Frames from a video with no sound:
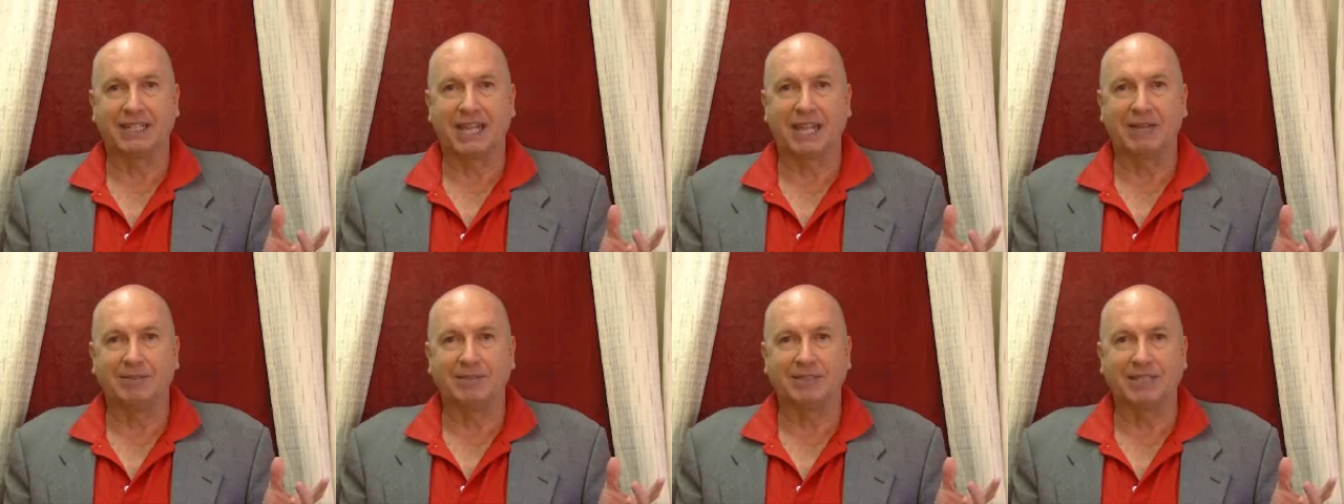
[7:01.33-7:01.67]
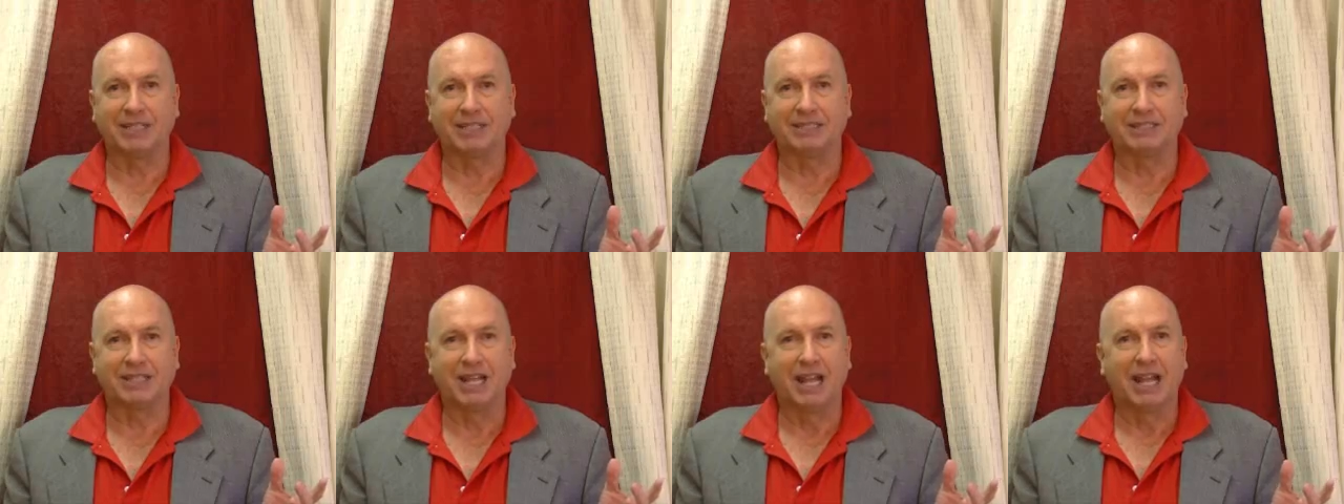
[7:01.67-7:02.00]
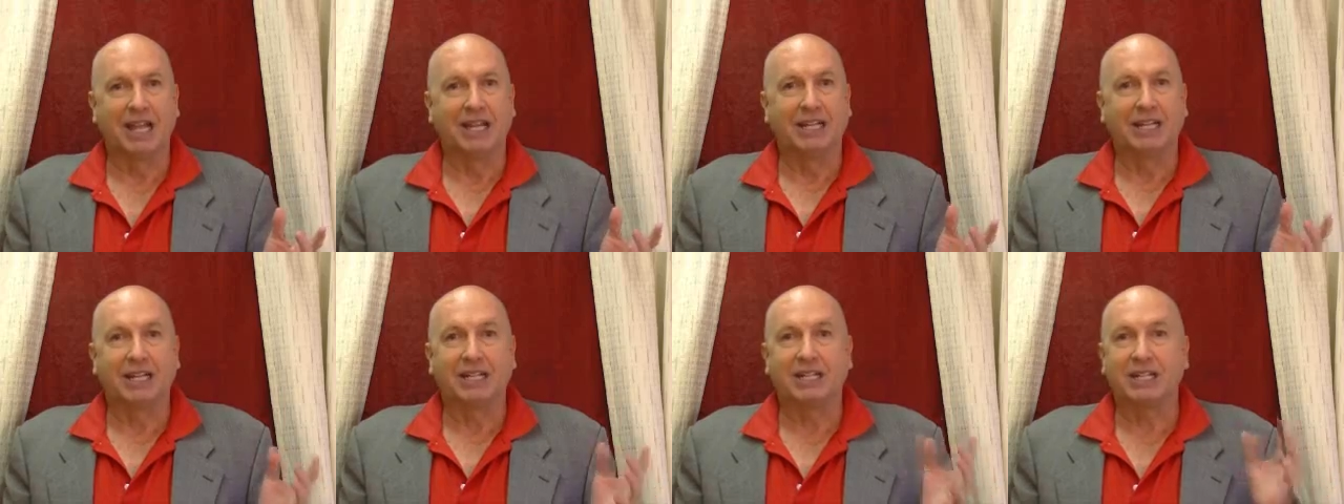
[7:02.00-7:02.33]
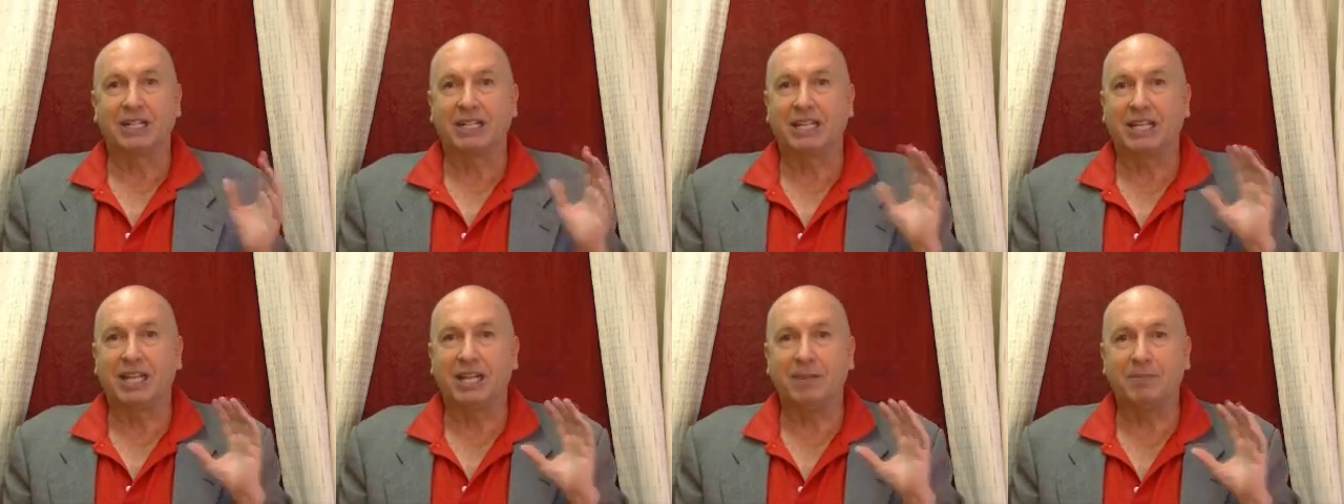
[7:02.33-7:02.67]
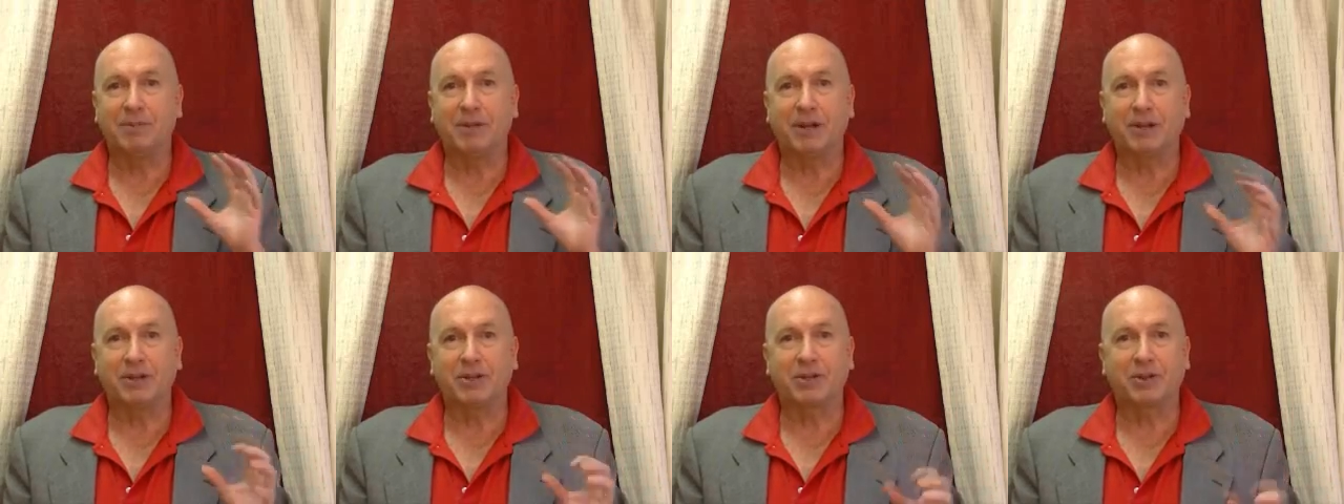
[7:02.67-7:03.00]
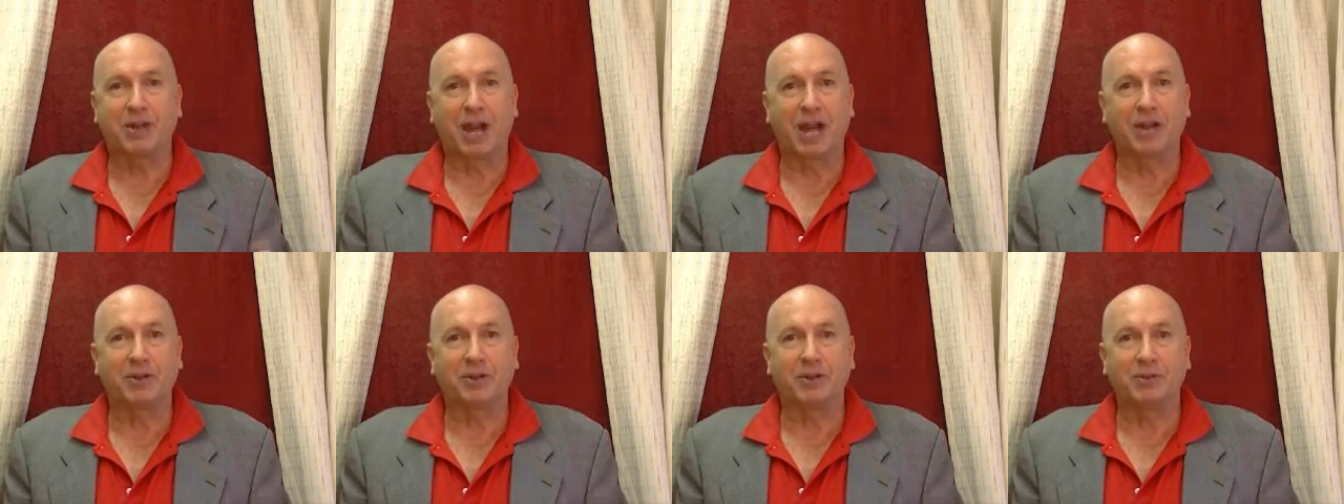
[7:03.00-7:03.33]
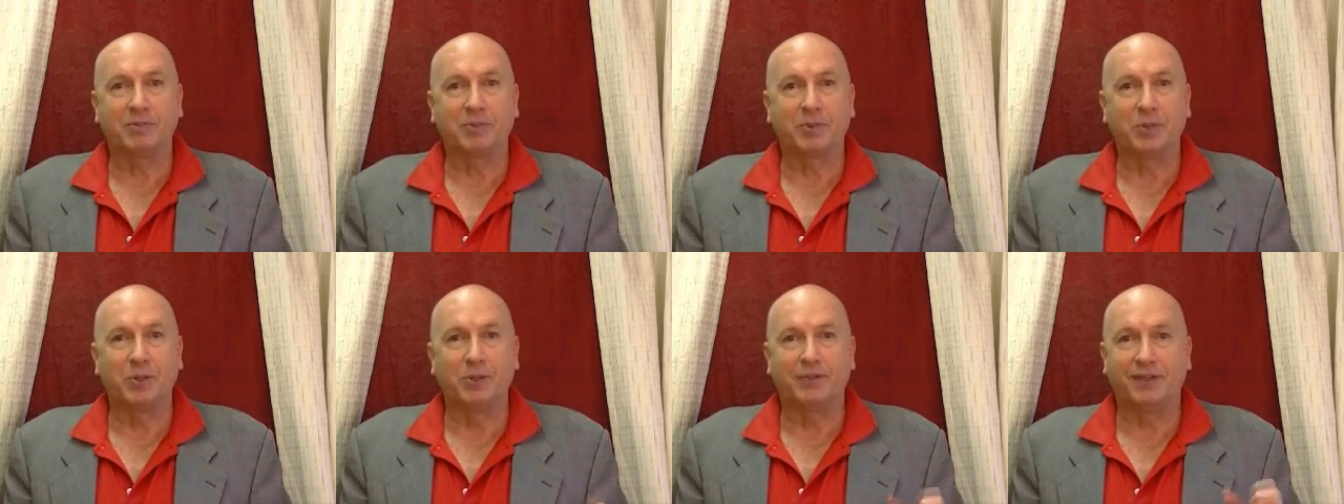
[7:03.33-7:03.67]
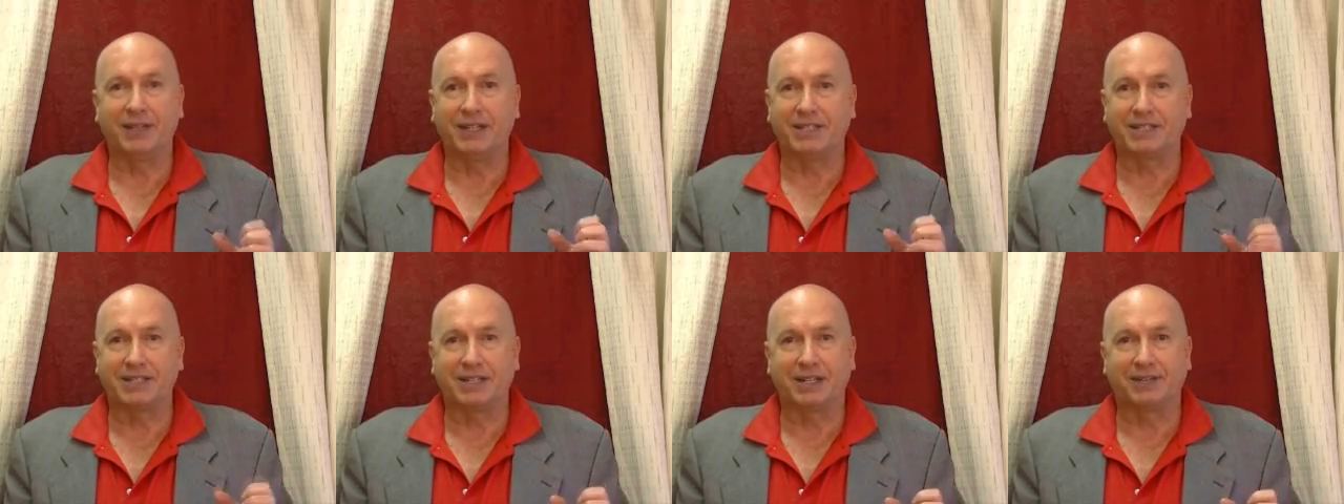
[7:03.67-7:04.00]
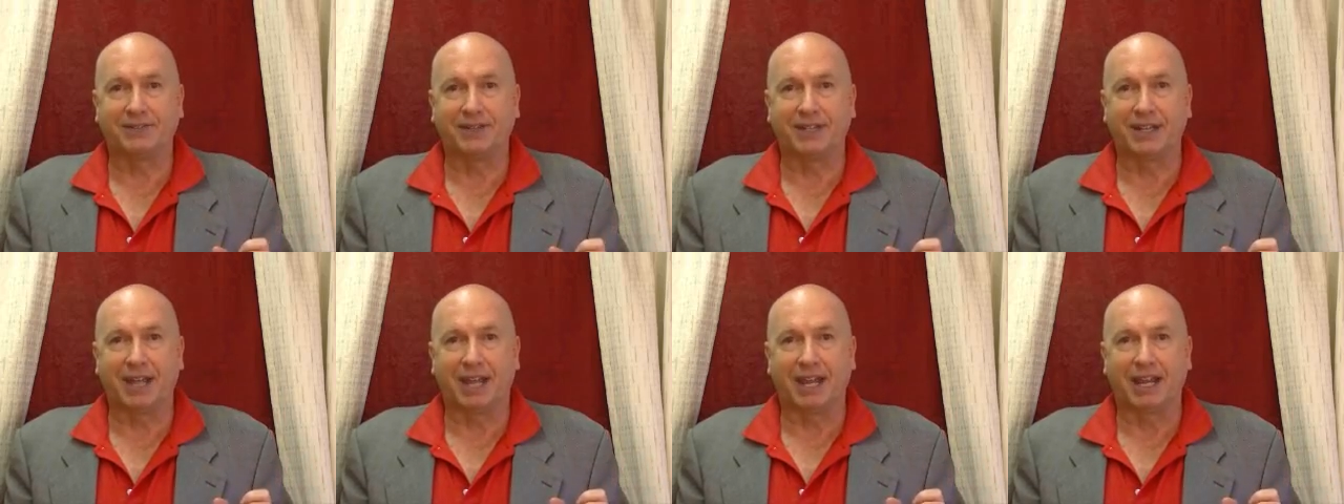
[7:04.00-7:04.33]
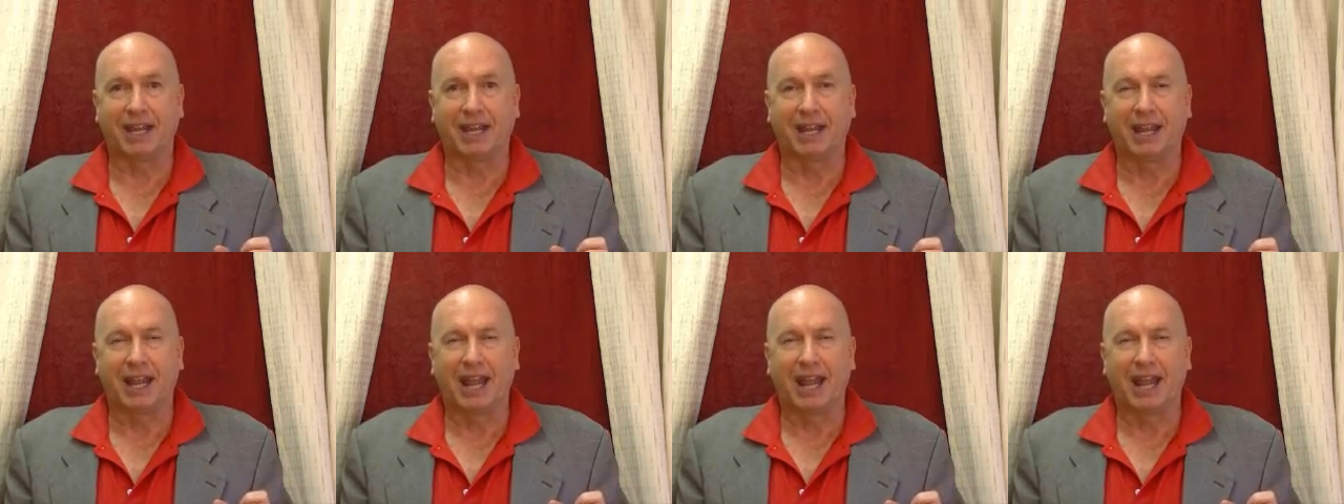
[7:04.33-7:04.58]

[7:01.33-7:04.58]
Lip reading: game, says, keep on trying to improve each and every day.